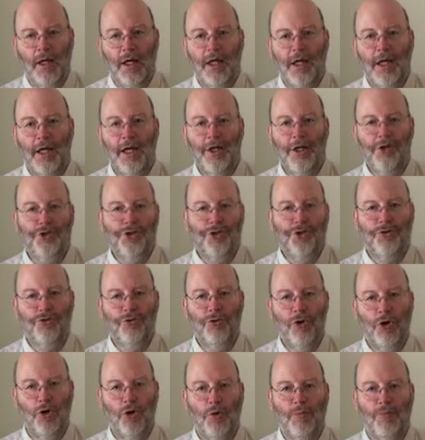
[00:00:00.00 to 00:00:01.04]
In ancient
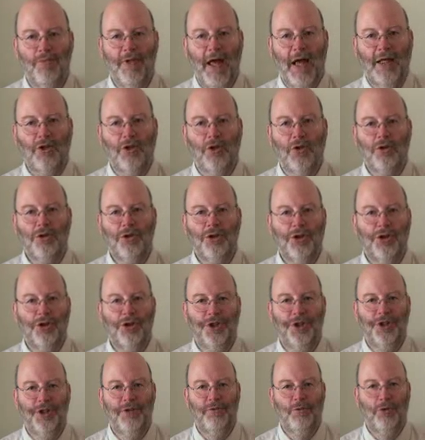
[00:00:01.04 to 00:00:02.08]
Rome, that
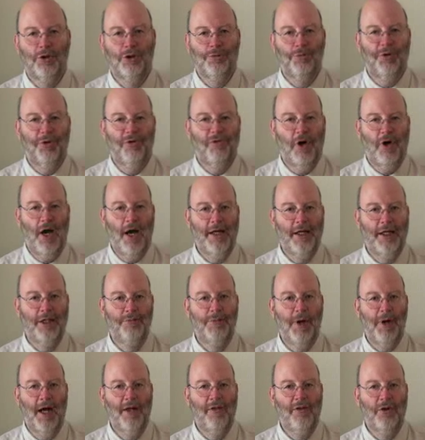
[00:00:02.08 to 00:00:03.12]
alternative was
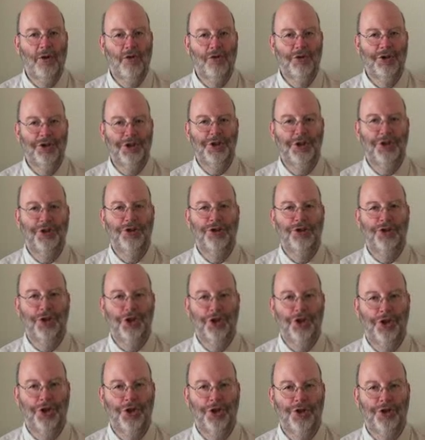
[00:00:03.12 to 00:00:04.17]
provided by the Christian
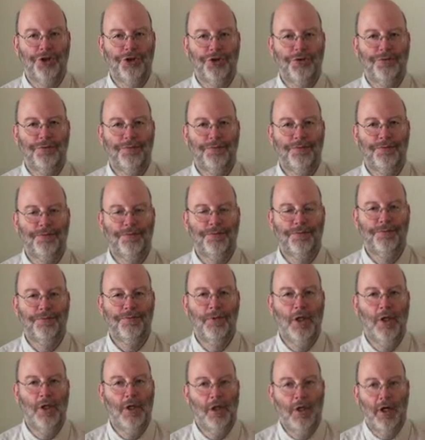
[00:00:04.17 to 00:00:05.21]
Church.
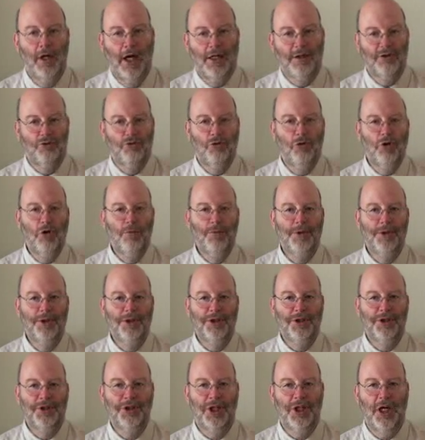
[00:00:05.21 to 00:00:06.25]
As Roman
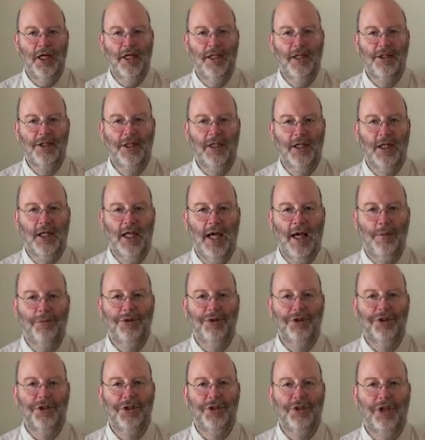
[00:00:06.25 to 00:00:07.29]
society
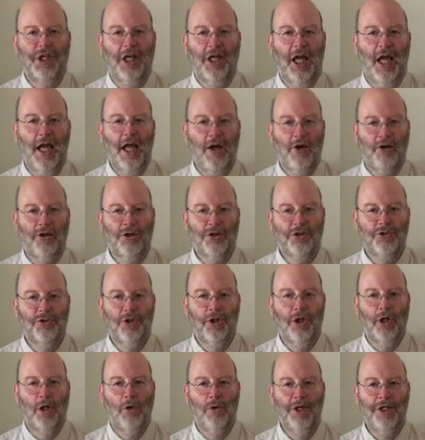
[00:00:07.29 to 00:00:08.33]
collapsed into chaos, the
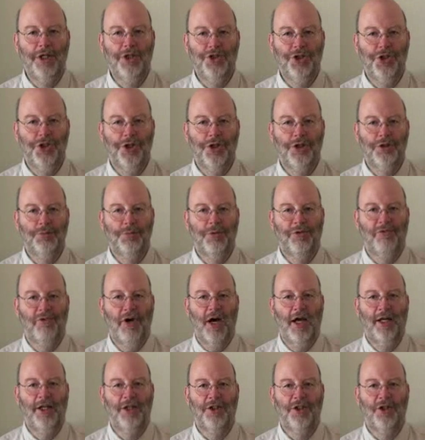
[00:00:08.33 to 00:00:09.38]
growing church
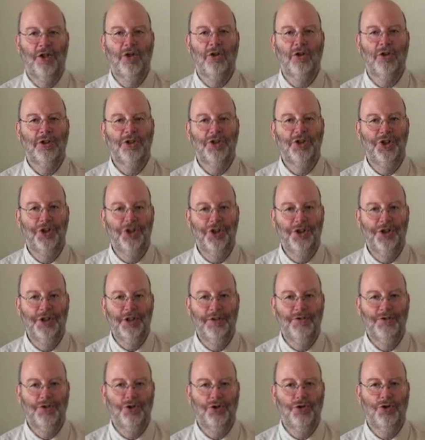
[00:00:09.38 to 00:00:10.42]
provided an
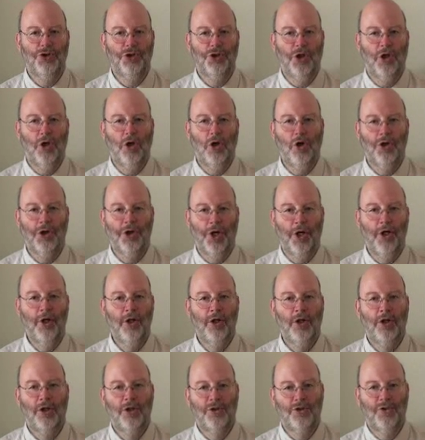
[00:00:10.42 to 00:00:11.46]
alternative social order
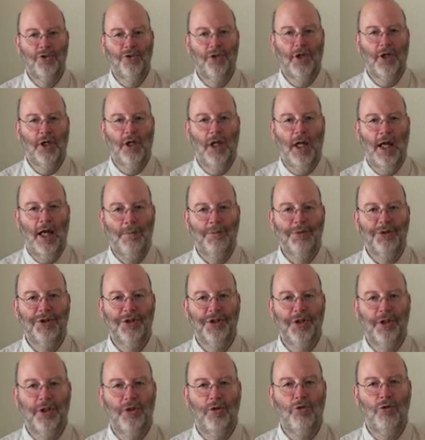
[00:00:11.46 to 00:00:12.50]
to the
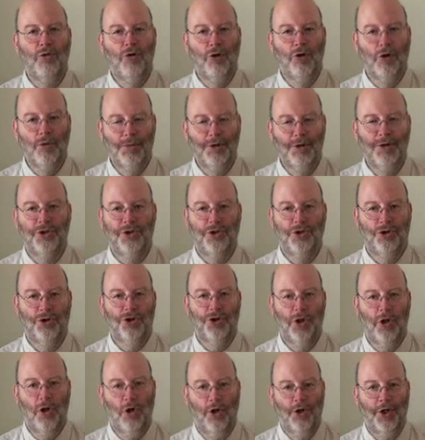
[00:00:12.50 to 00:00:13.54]
collapsing Roman
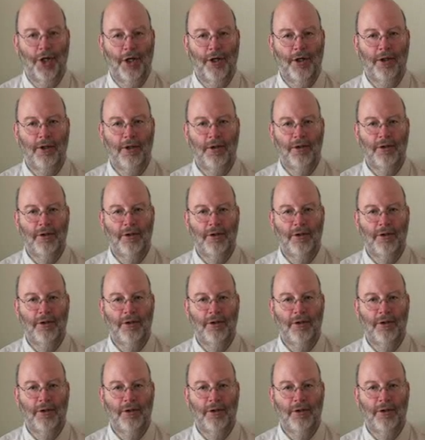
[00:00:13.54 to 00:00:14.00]
social order.